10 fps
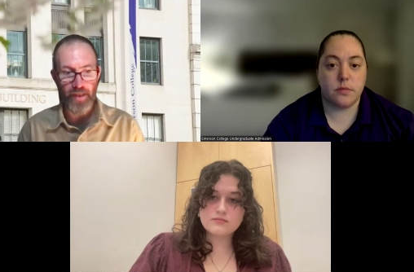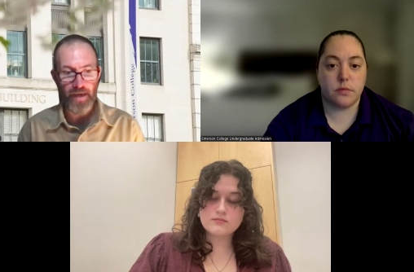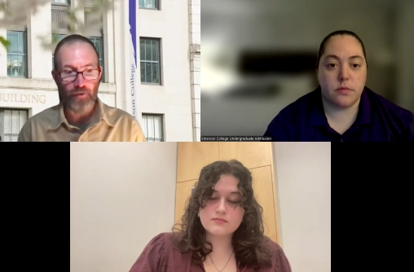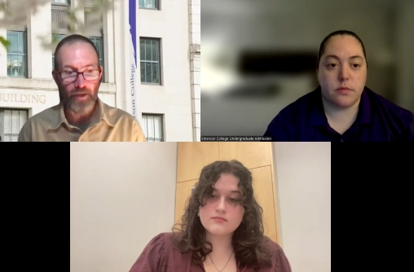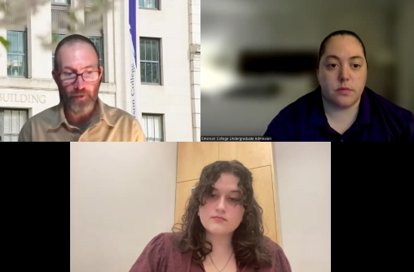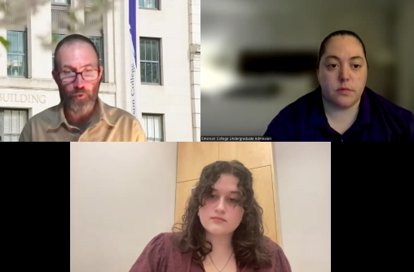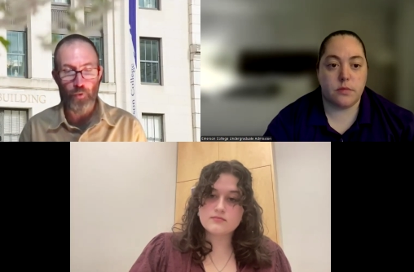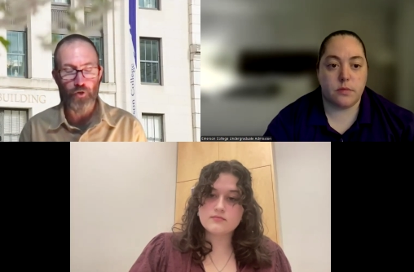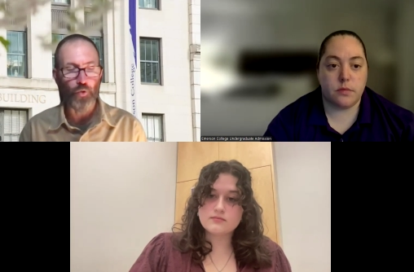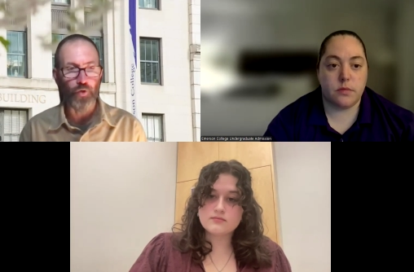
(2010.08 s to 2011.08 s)
Speaker 1: that and do a
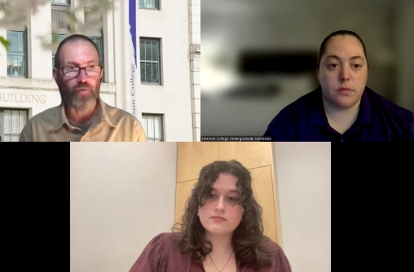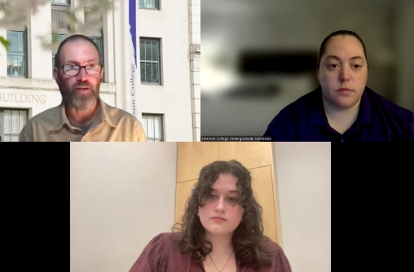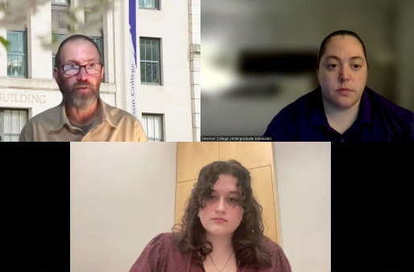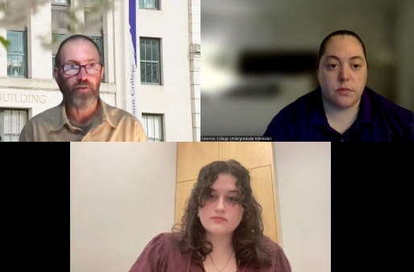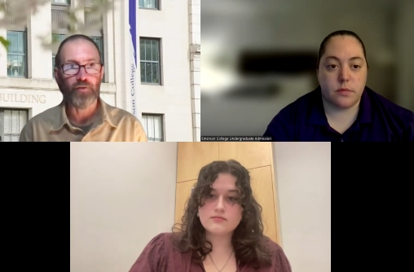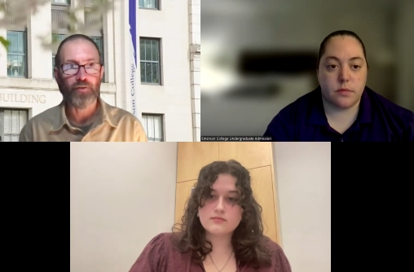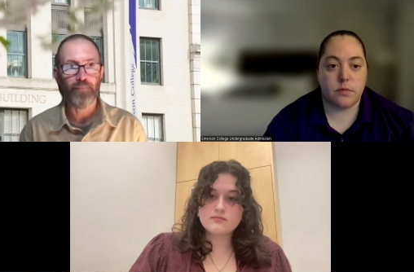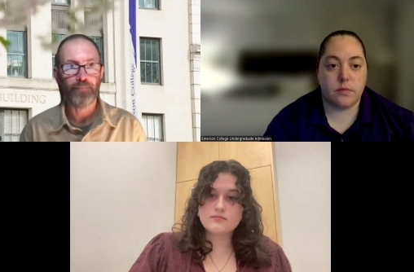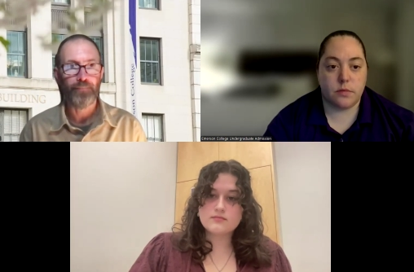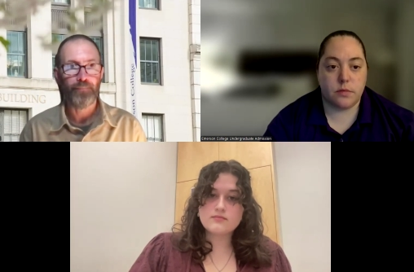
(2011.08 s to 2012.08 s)
shorter thesis.
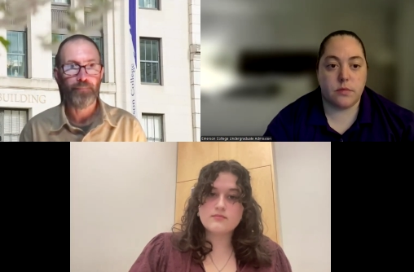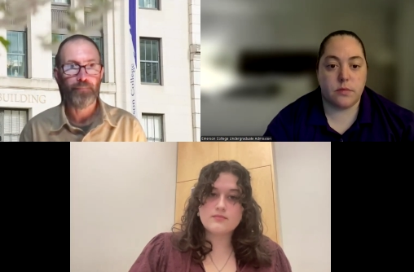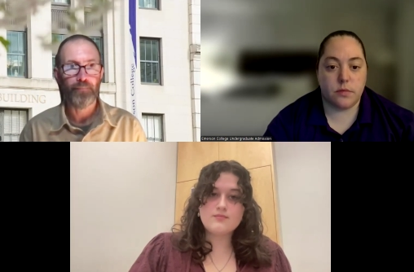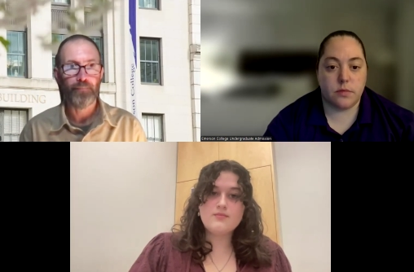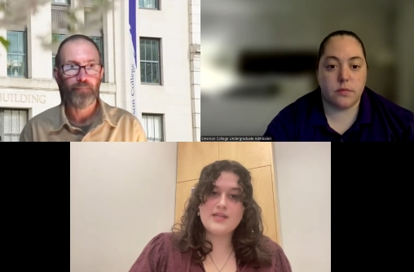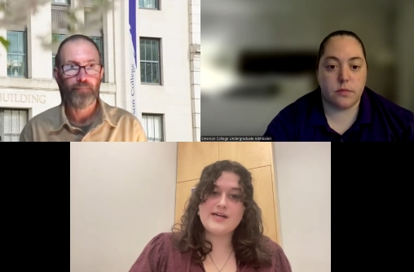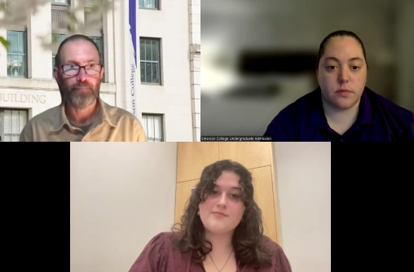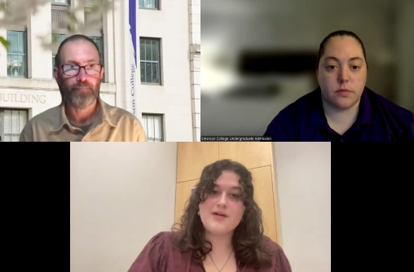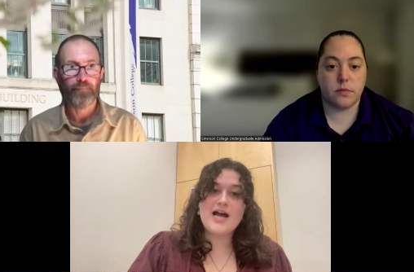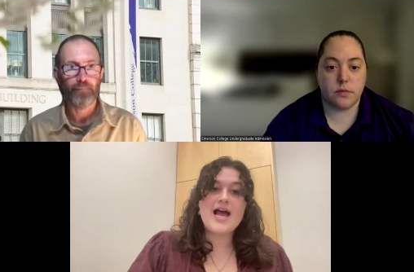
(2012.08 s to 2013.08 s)
Speaker 2: Yeah,
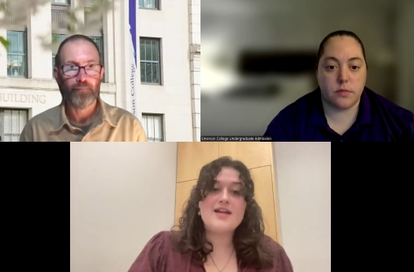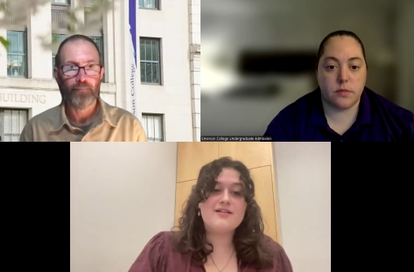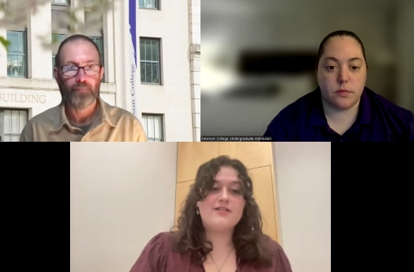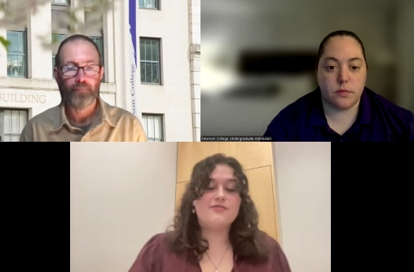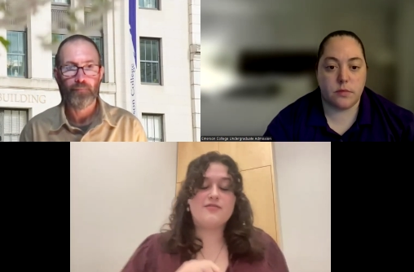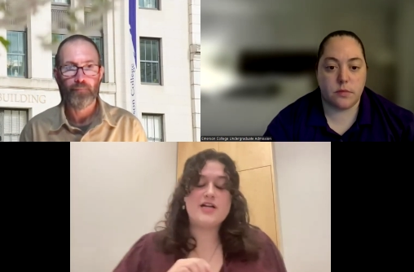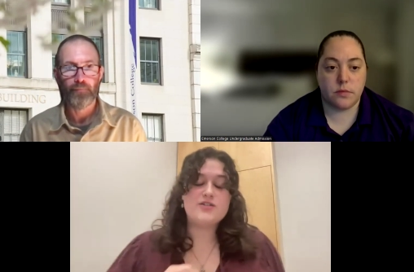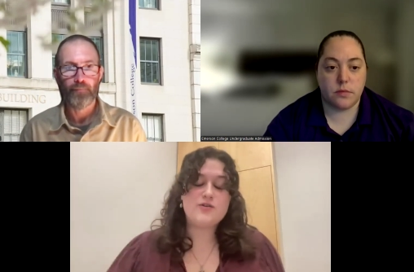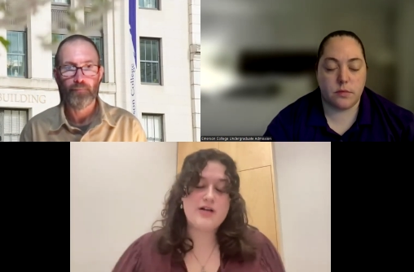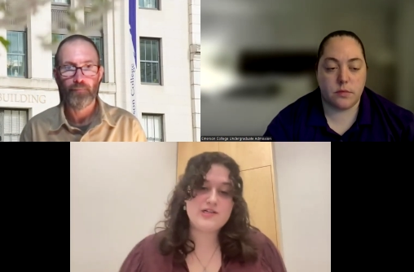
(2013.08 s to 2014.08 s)
I had a friend
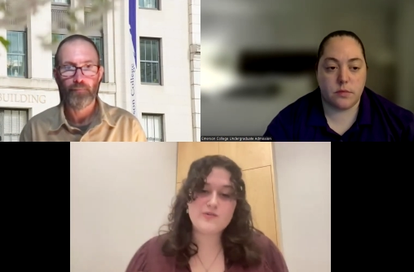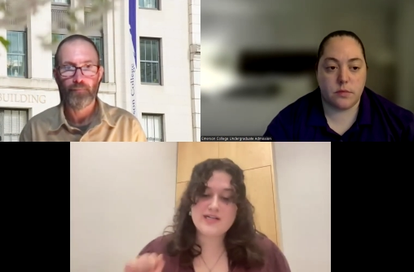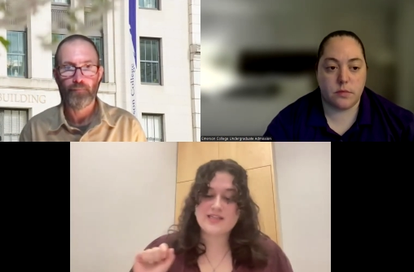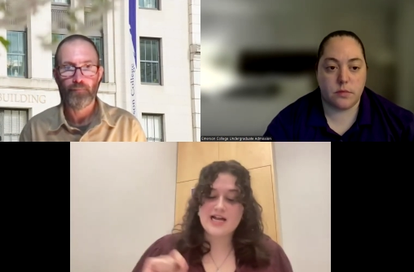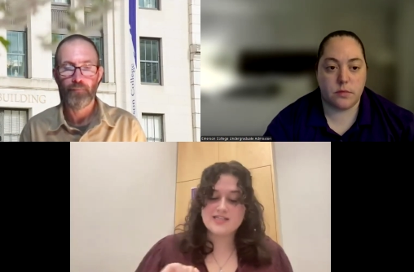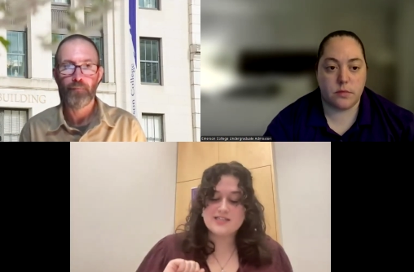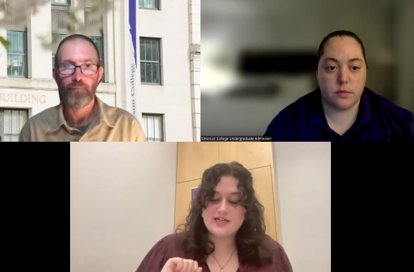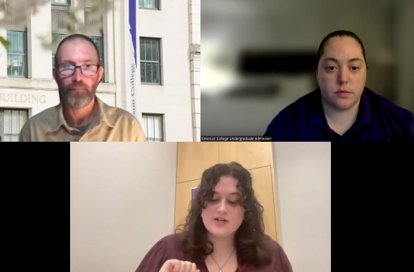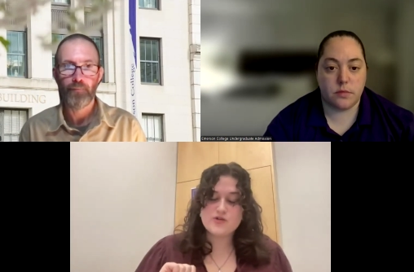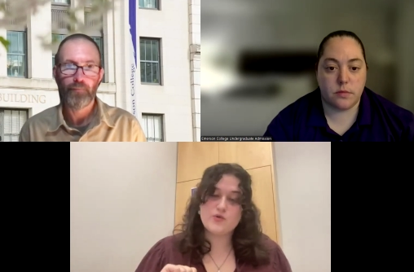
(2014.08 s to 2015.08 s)
who graduated last
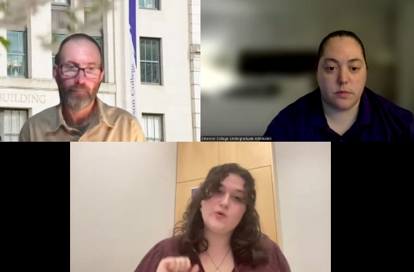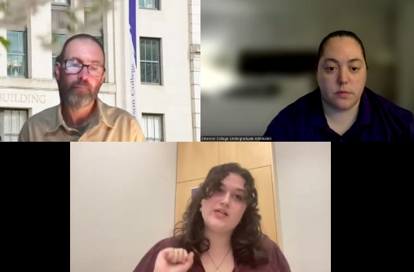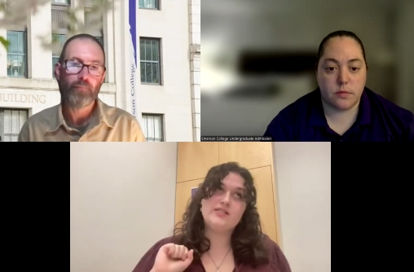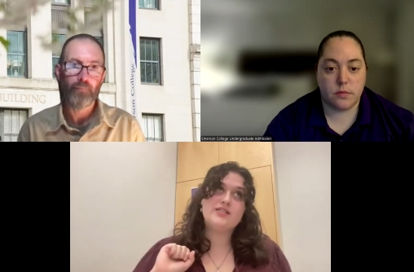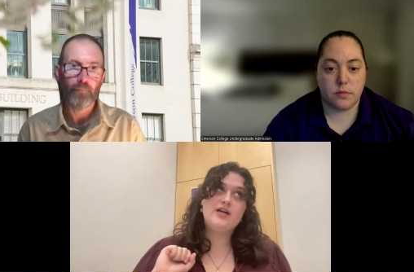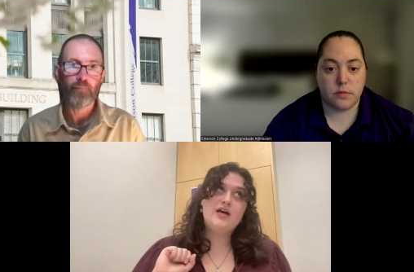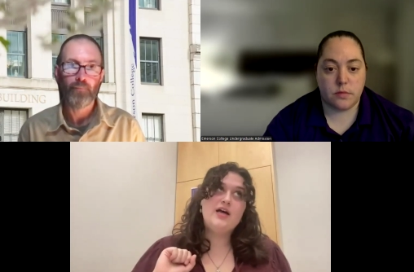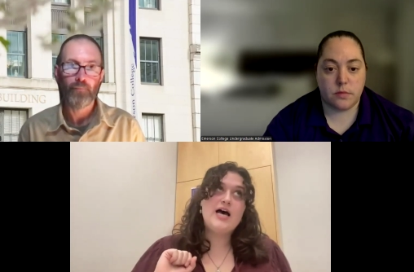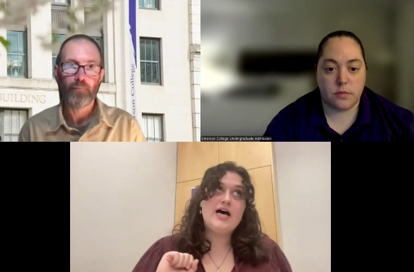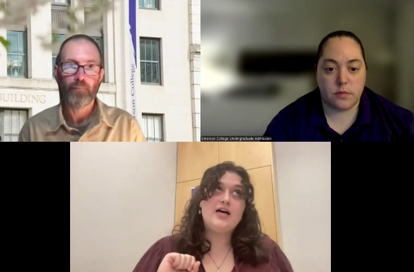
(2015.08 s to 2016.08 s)
year who was
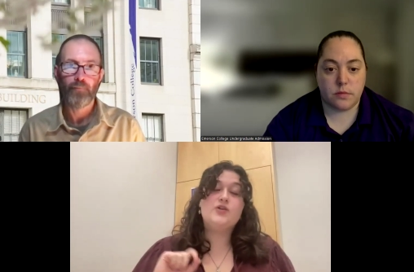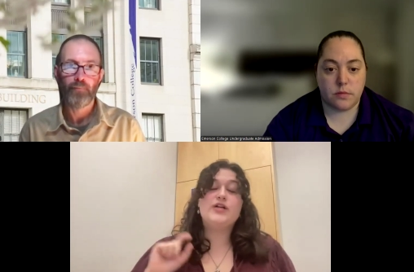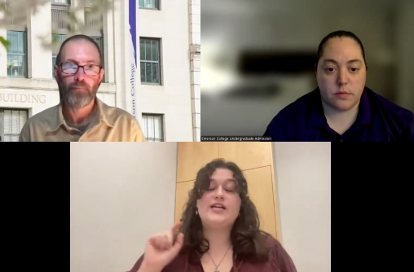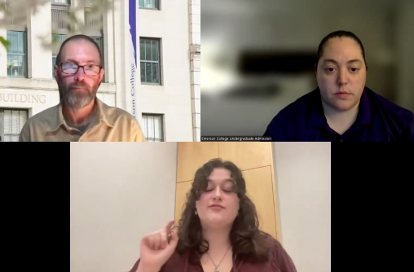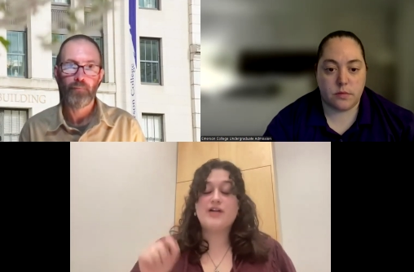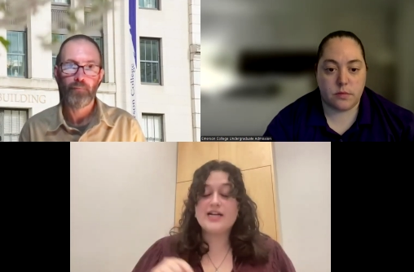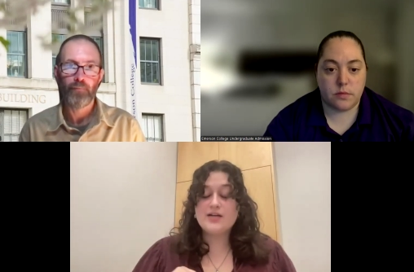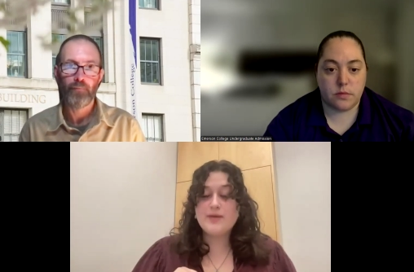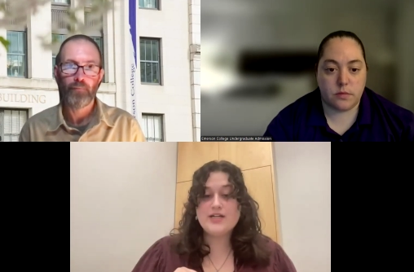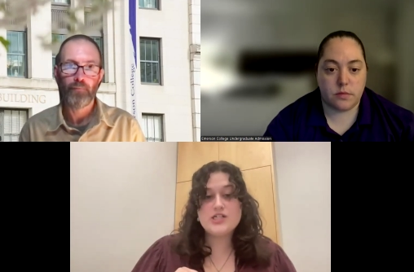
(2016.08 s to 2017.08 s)
a creative writing
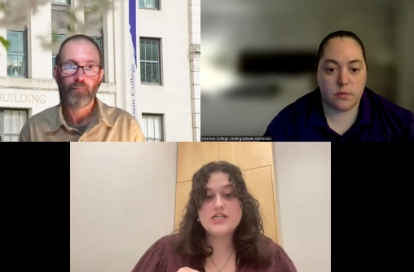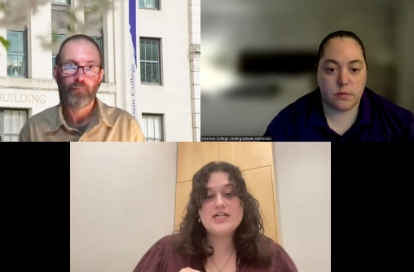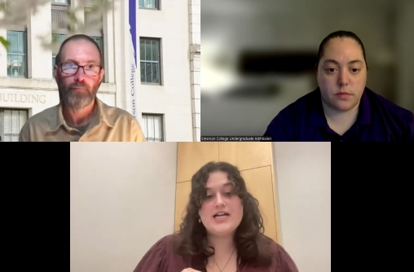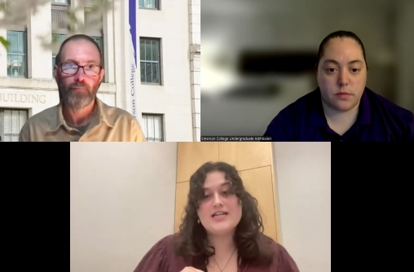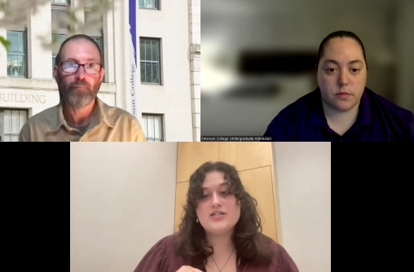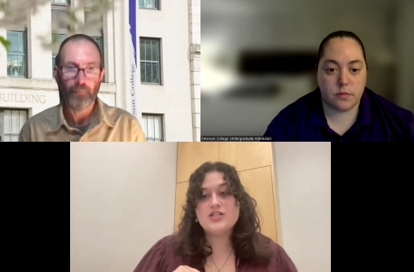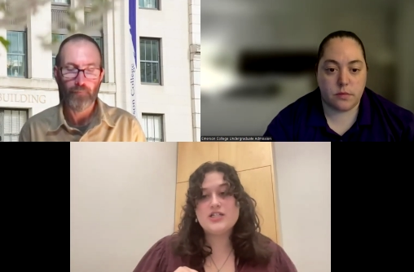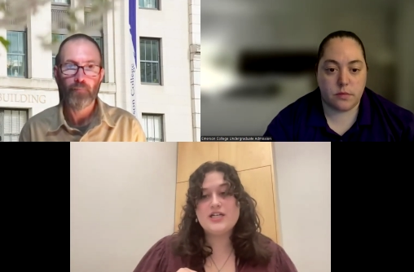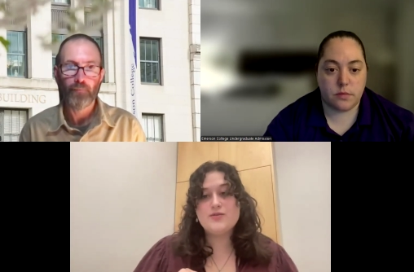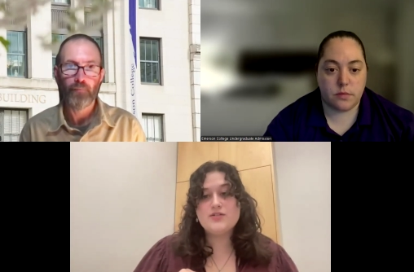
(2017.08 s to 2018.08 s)
major, and
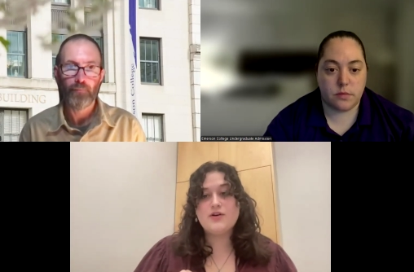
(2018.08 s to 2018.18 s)
she was